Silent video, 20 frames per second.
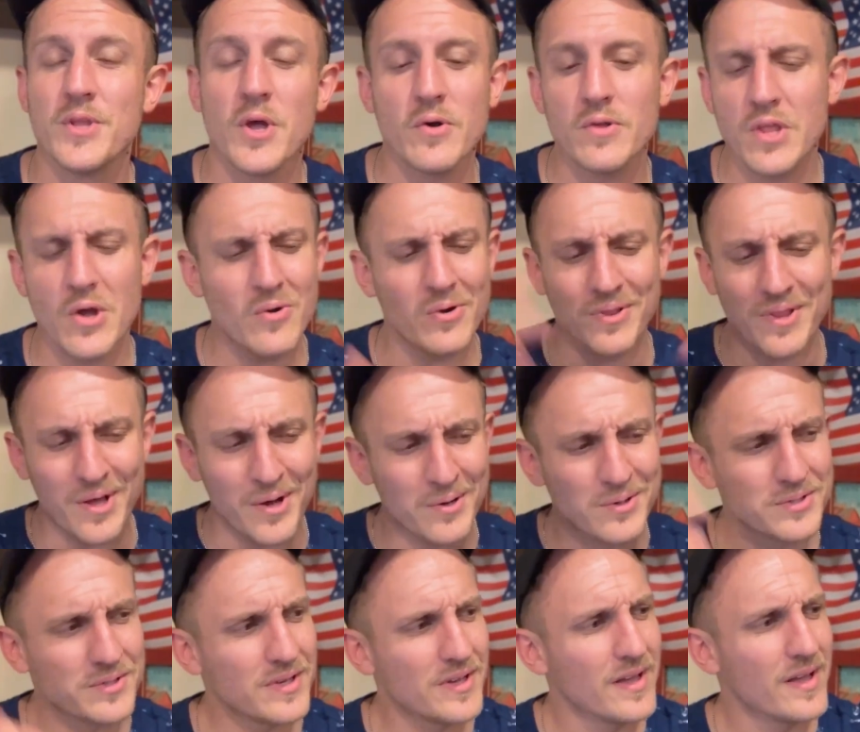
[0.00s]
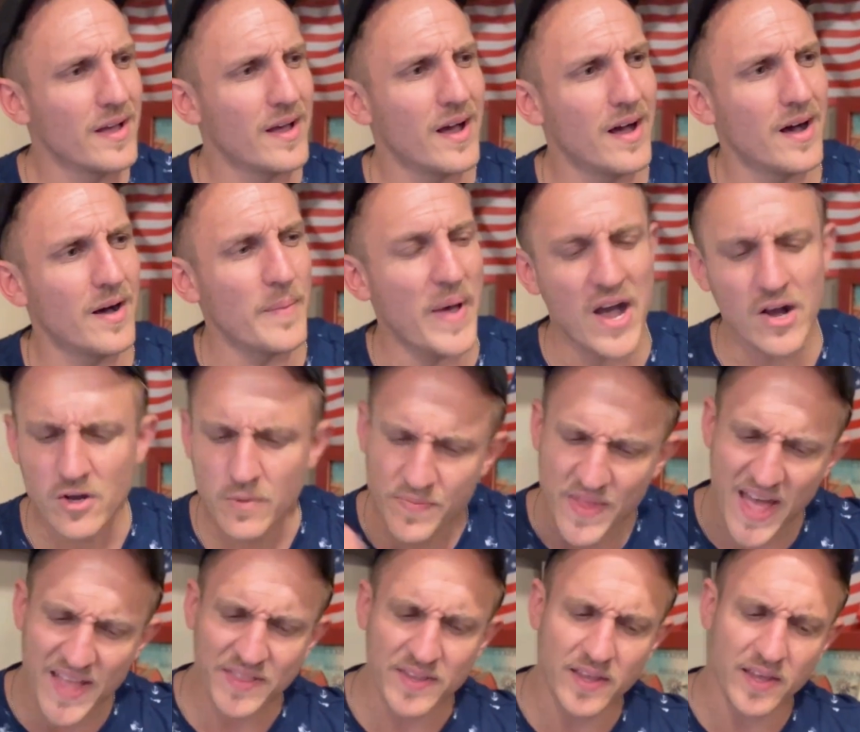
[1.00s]
No one knows. How
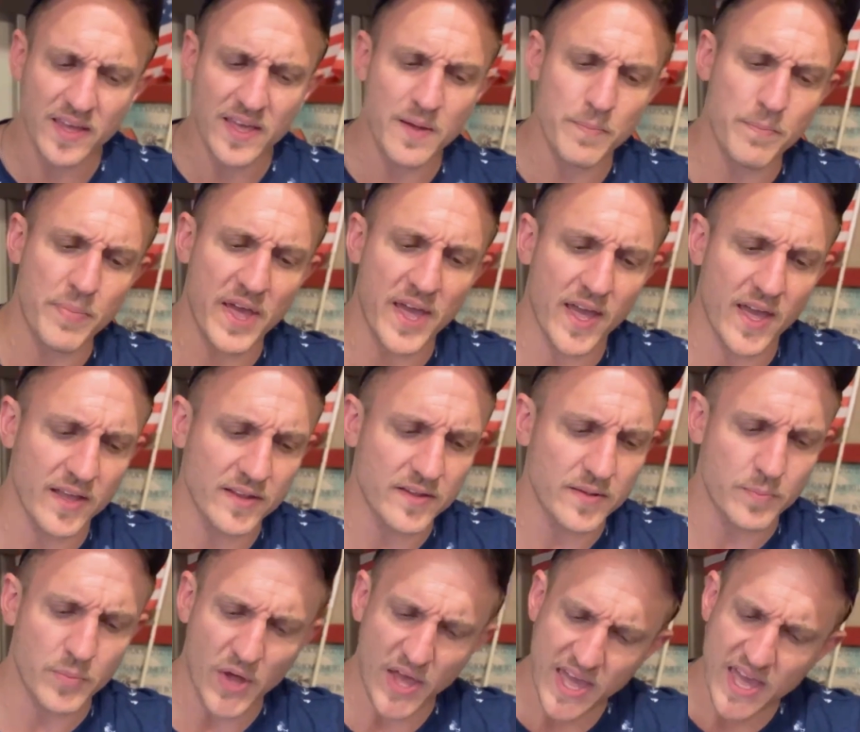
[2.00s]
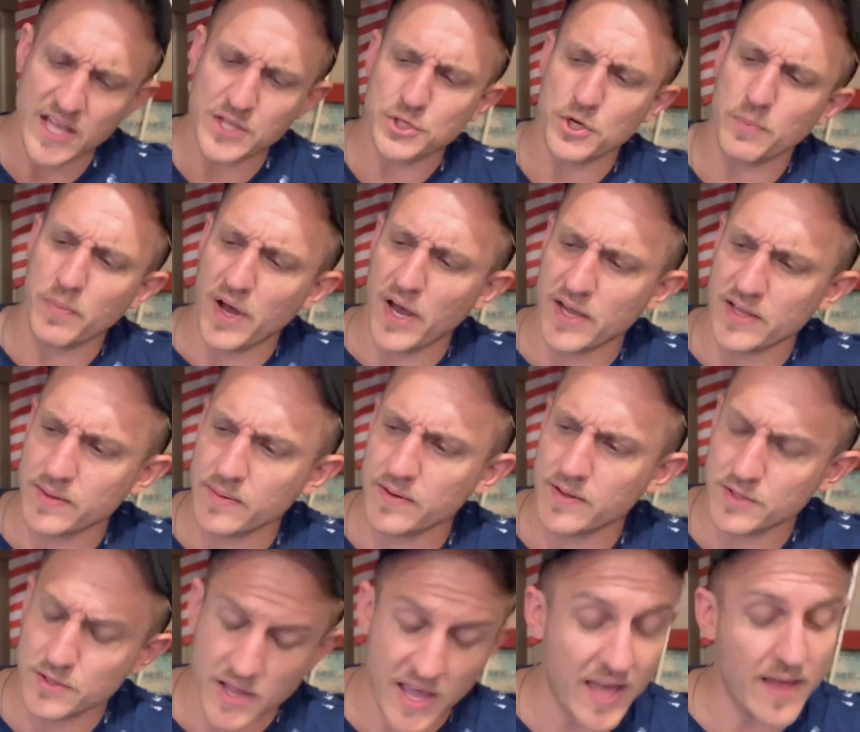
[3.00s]
come that didn't get banned, but Aunt Jemima
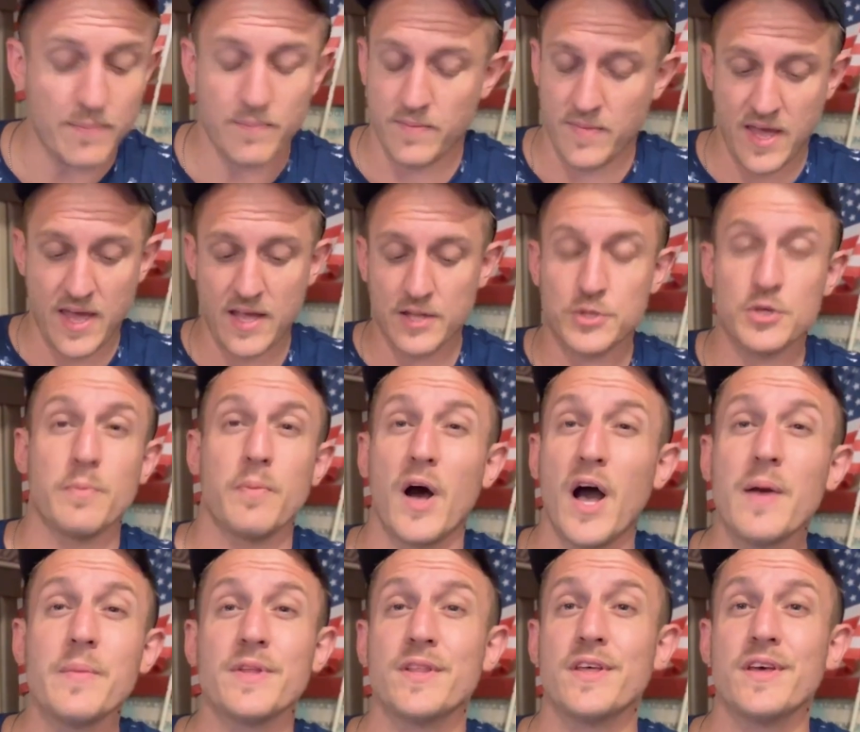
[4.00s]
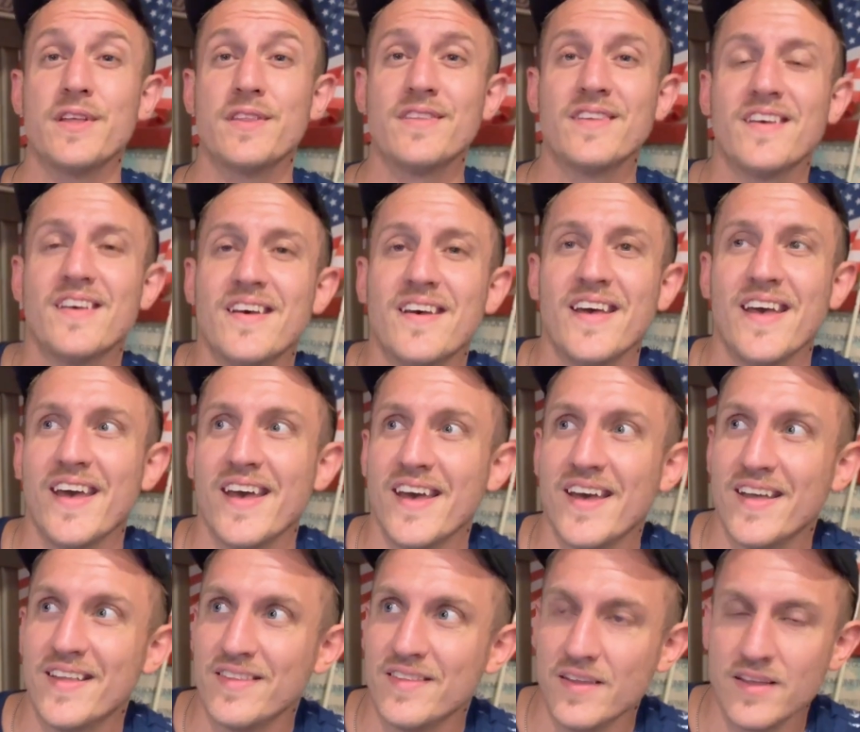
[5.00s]
did,
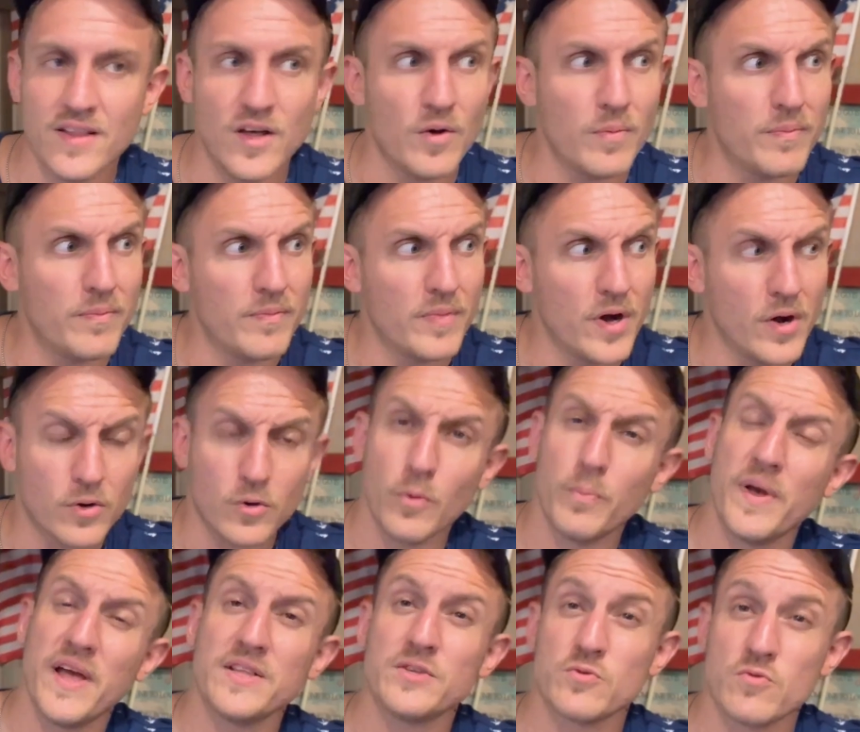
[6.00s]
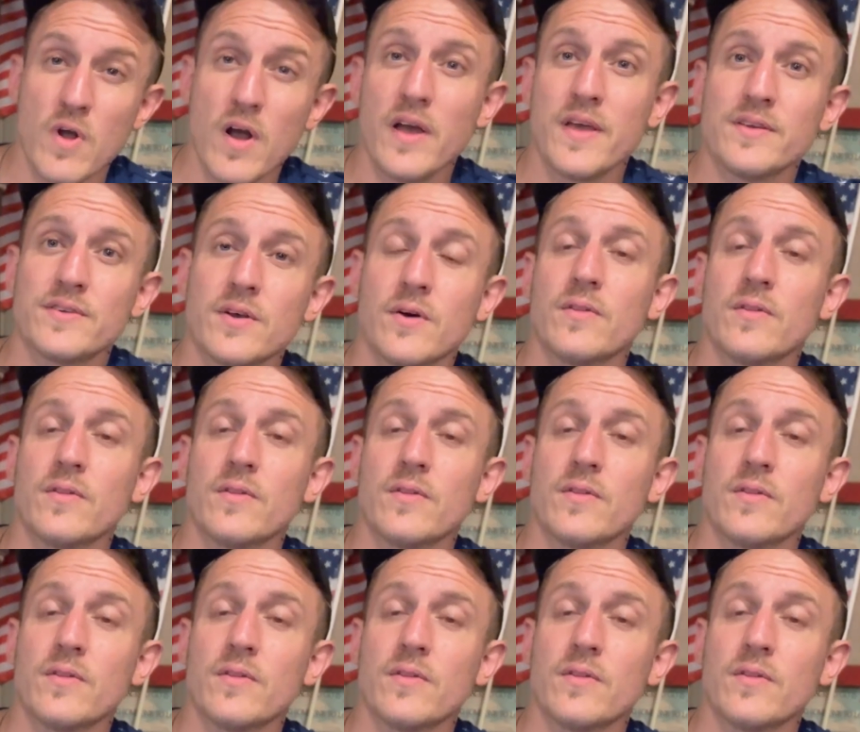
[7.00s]
and Uncle Ben's rice.